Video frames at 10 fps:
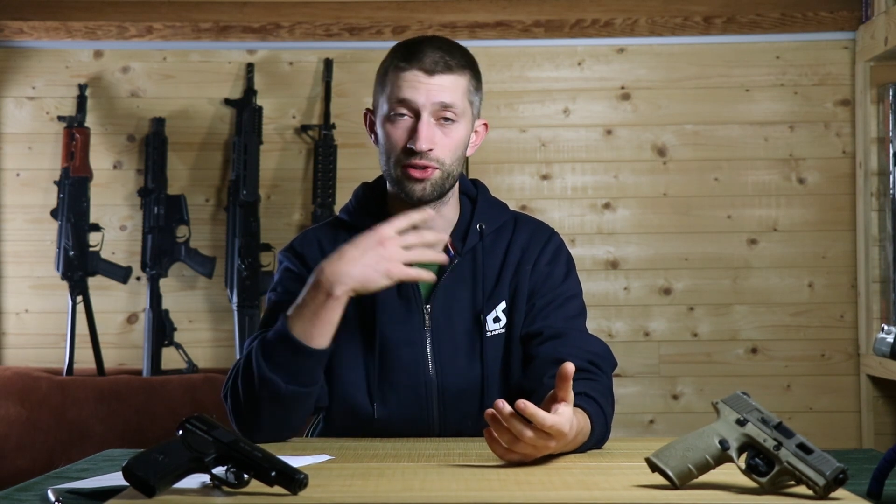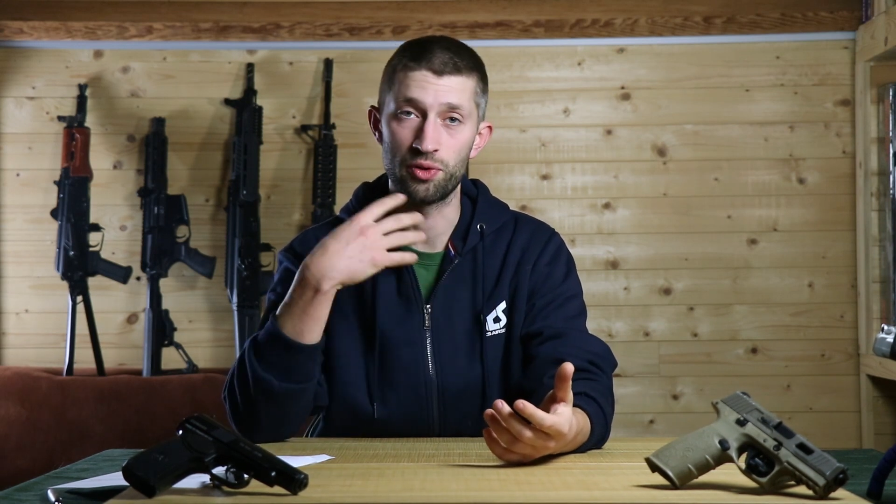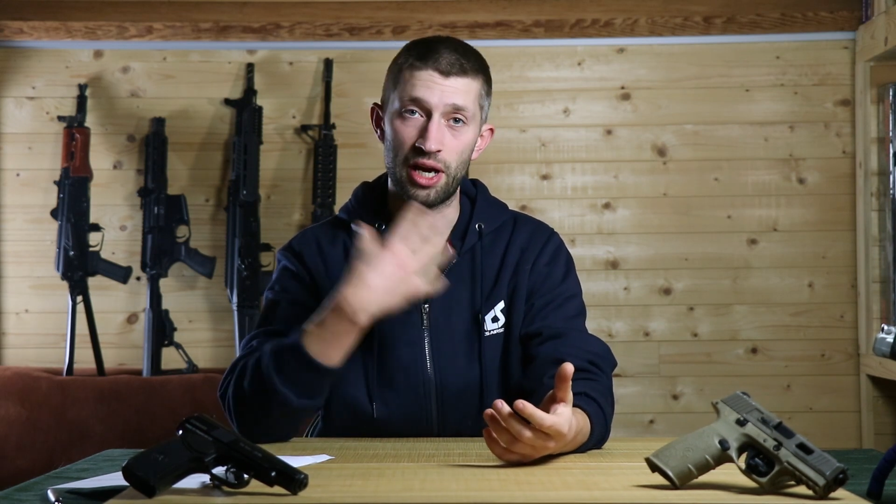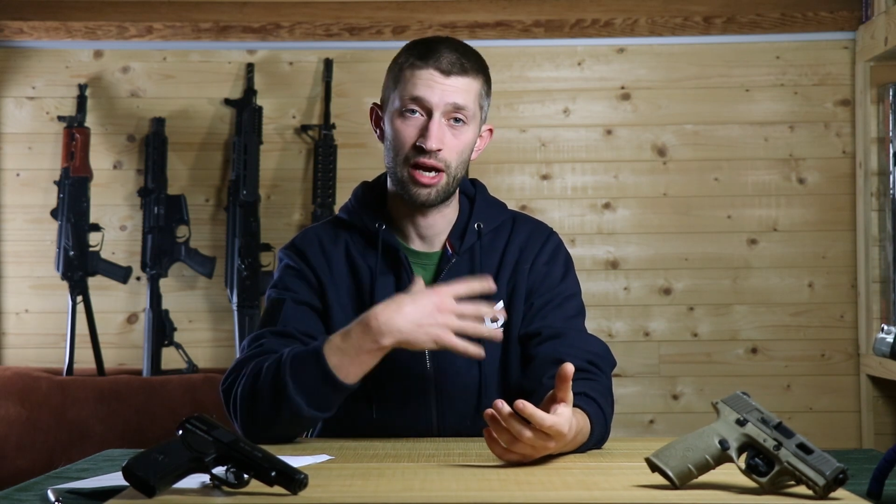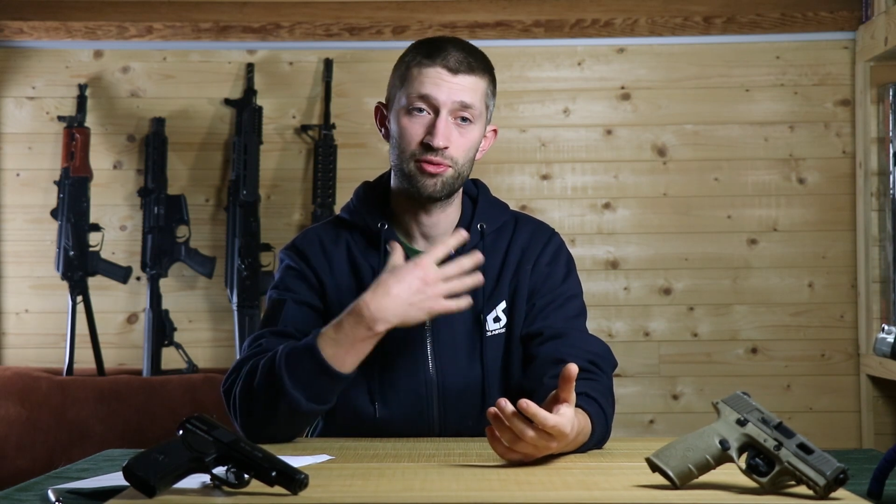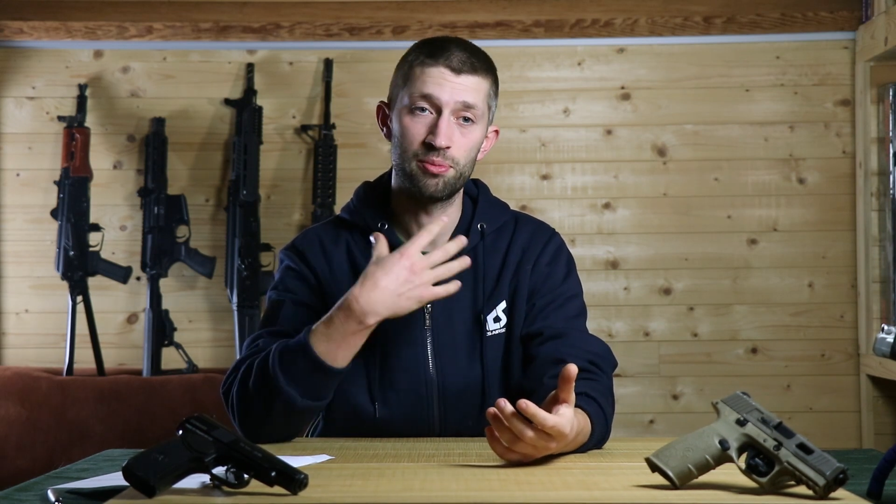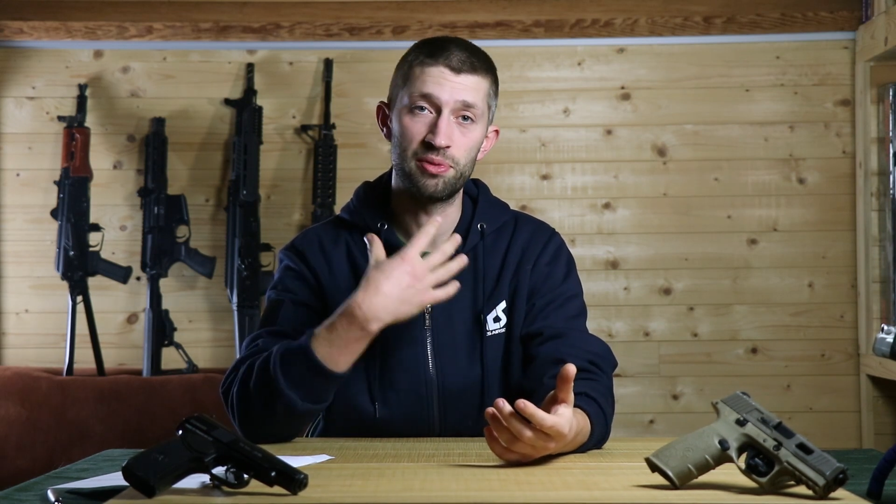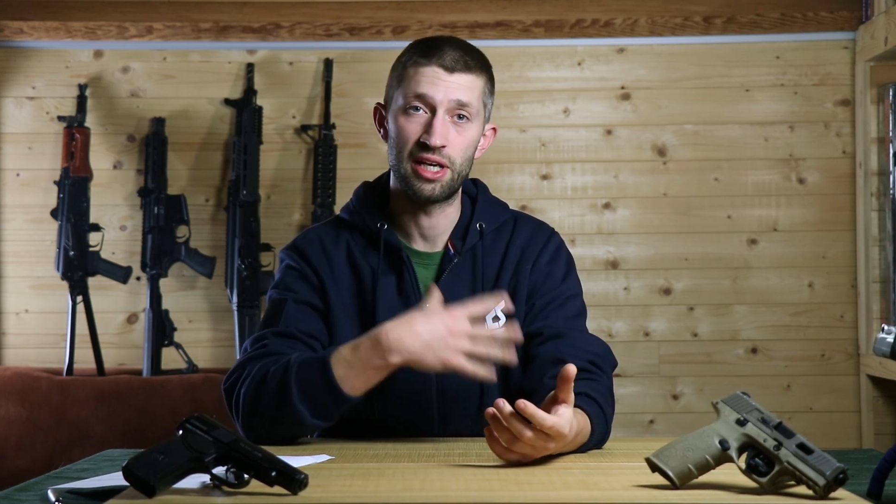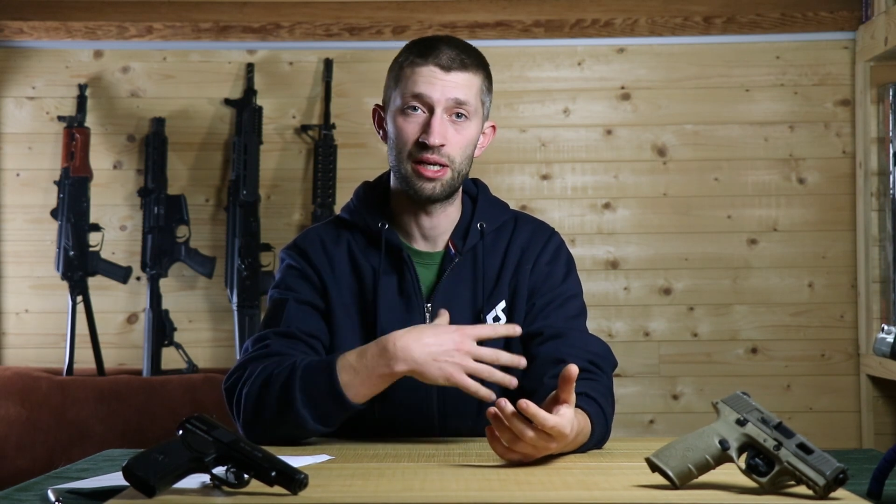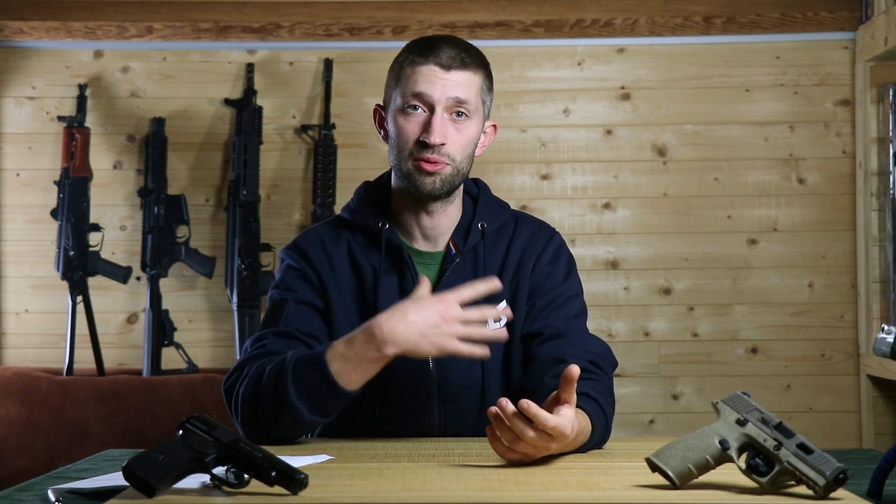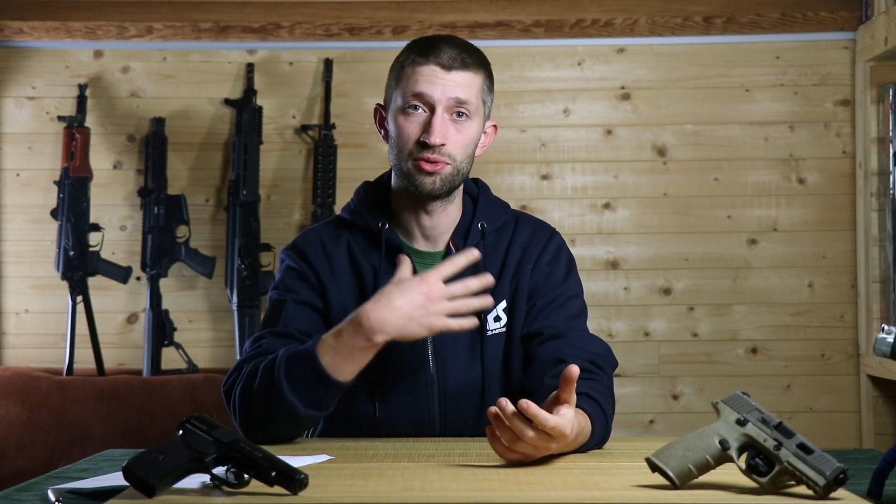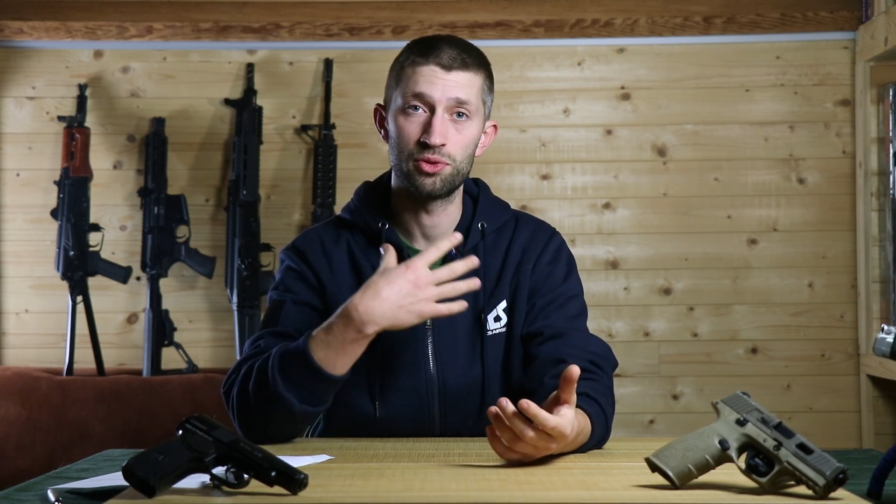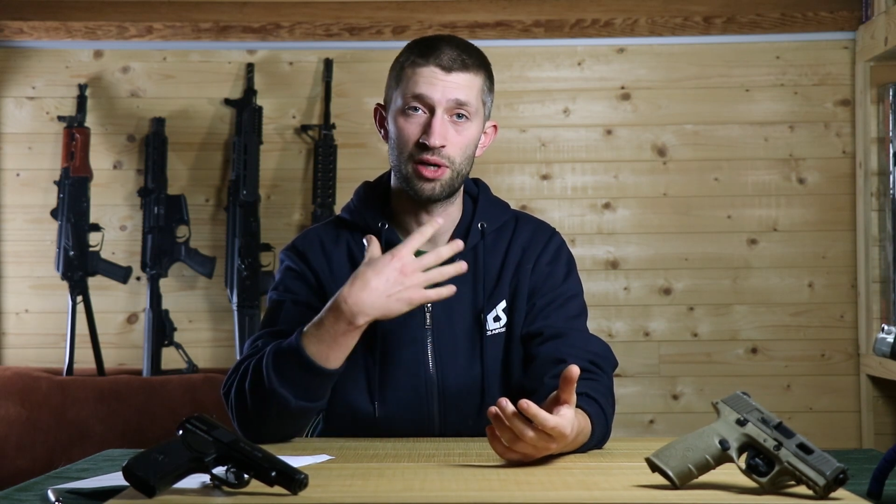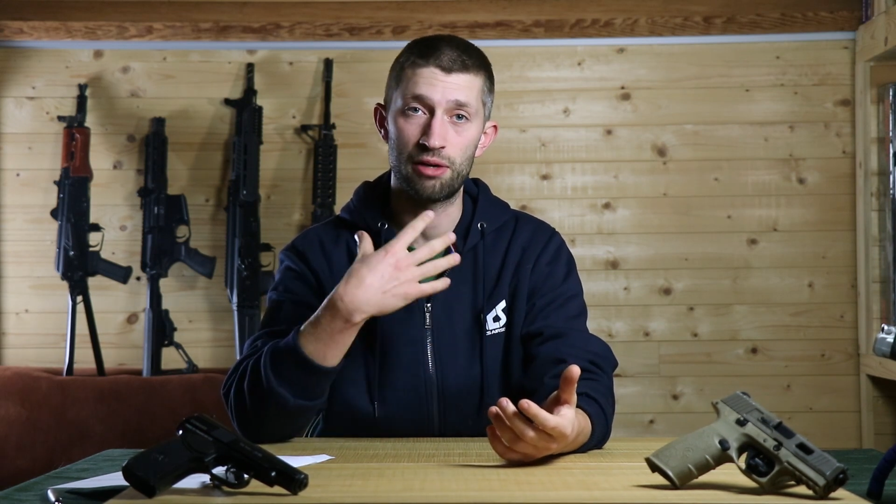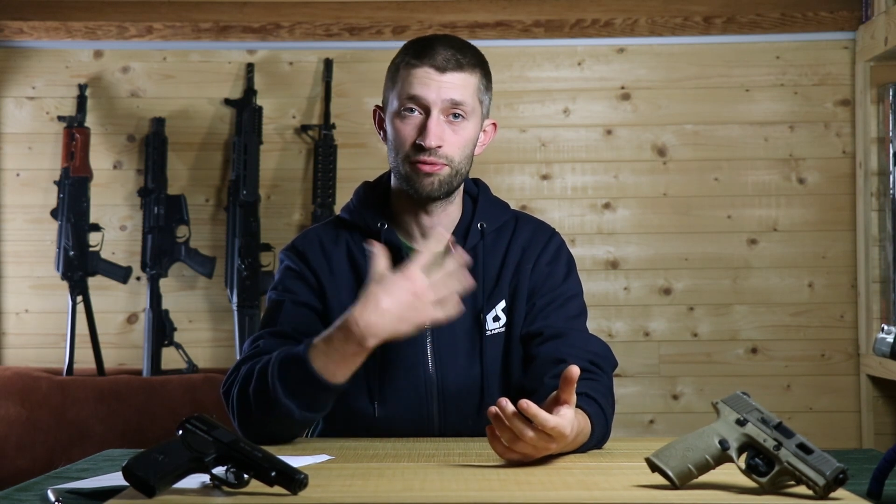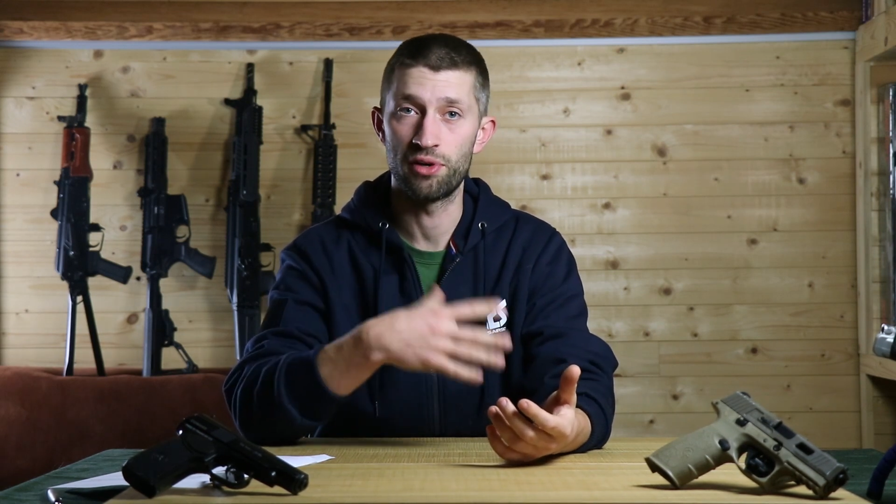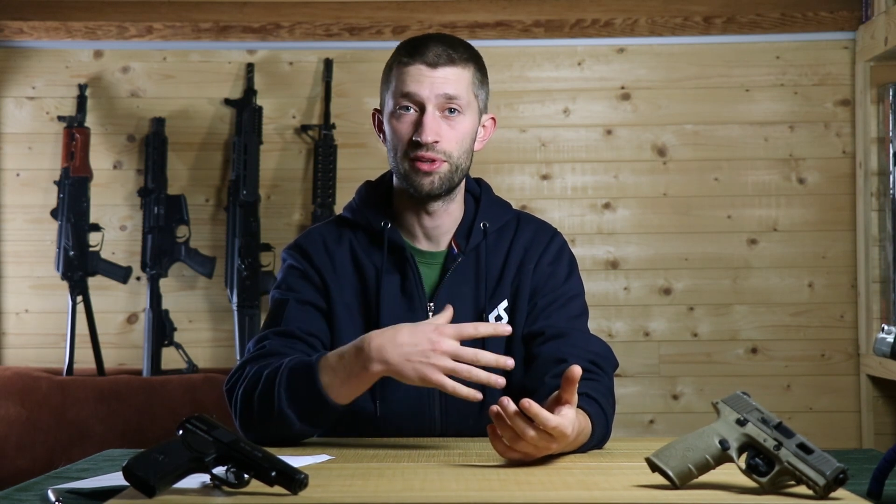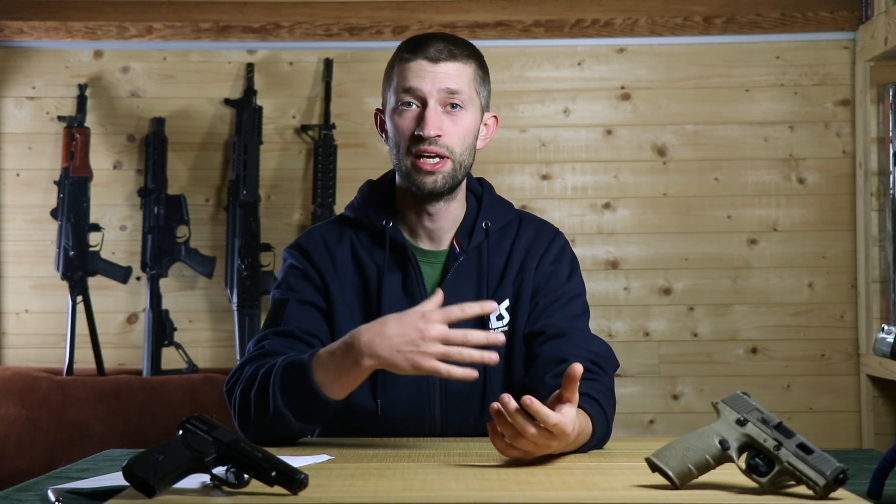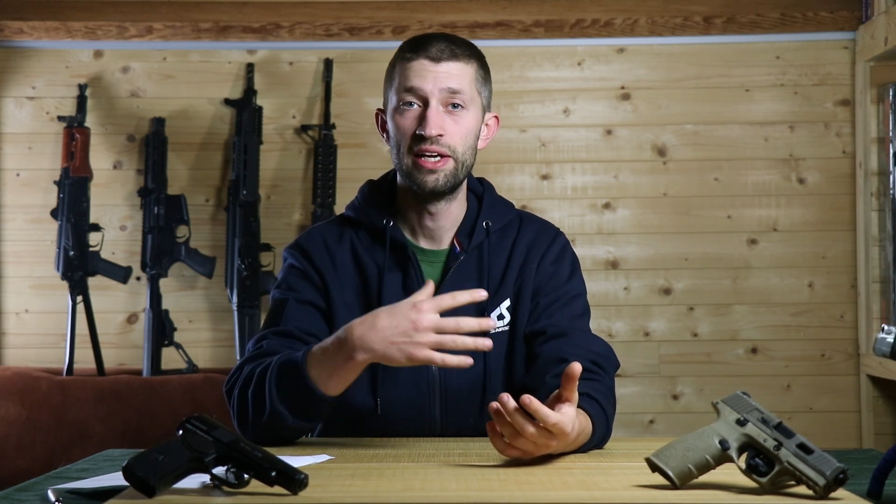You have to be able to have fun